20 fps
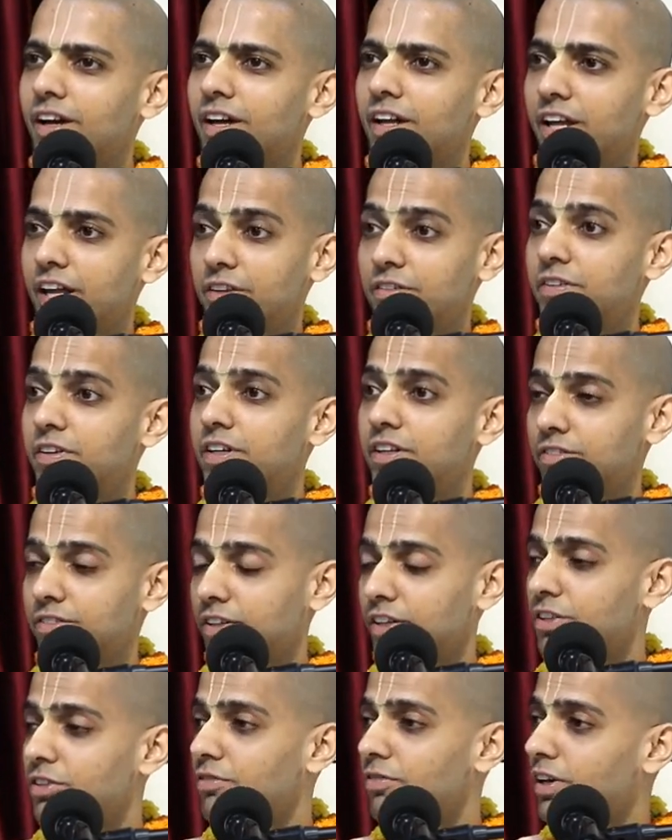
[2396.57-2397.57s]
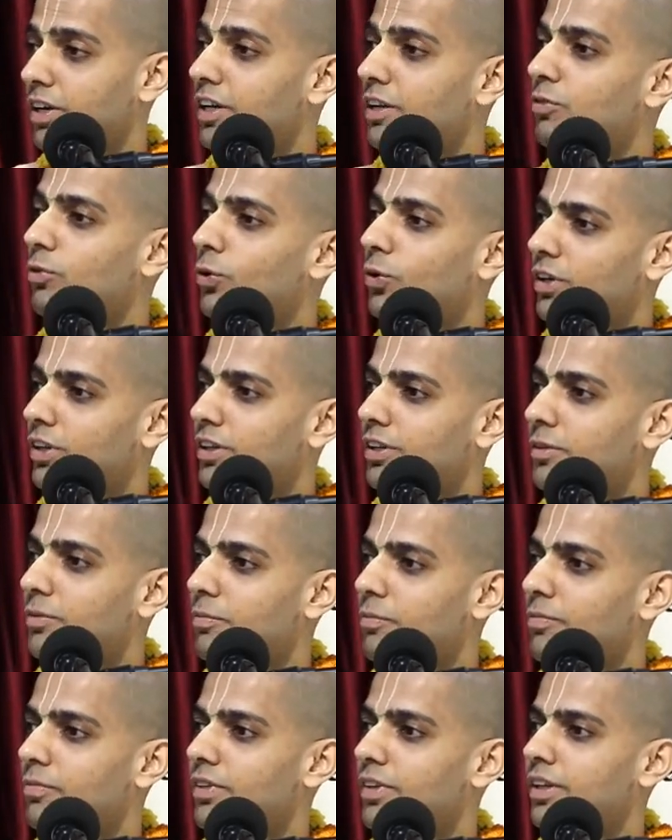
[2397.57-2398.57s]
And as we discussed, one devotee,
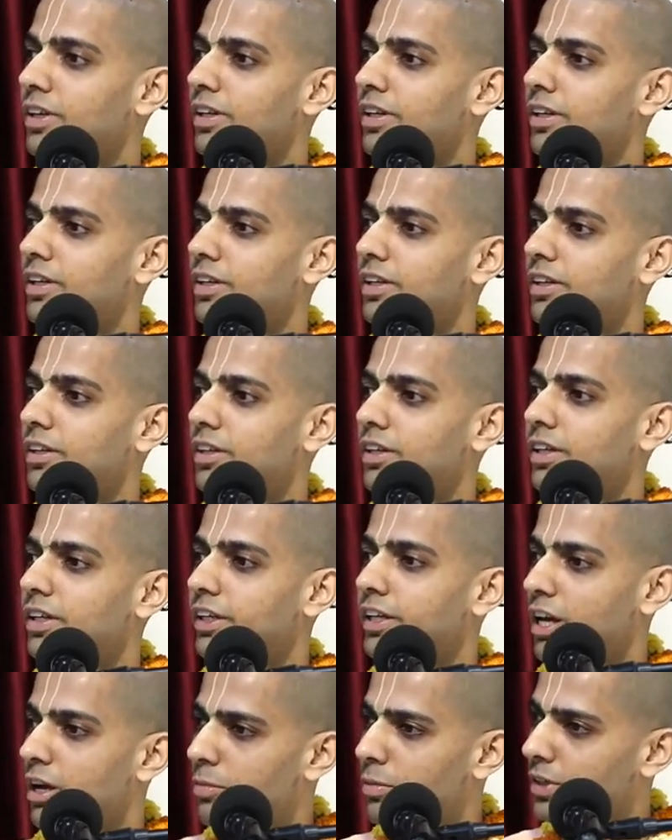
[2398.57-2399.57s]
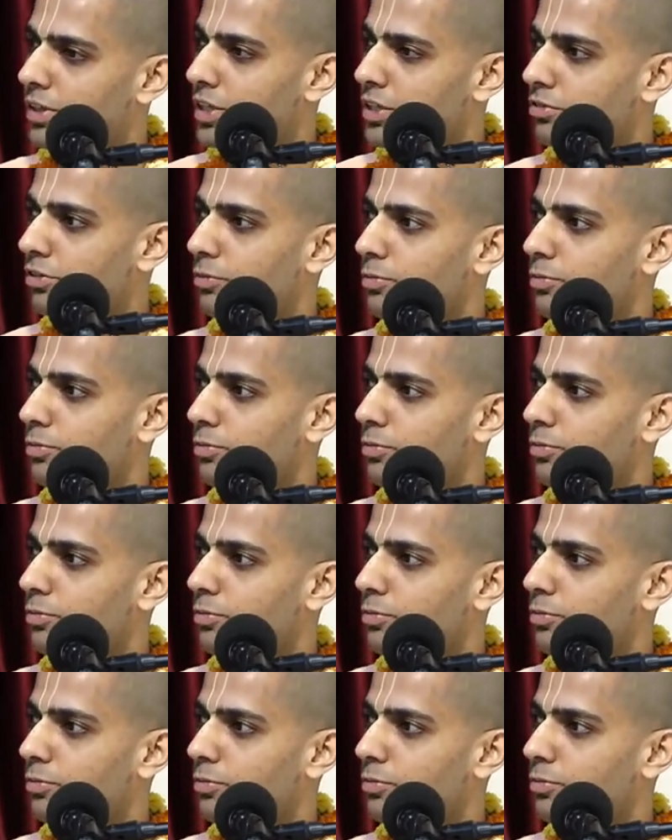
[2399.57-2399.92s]
he came in touch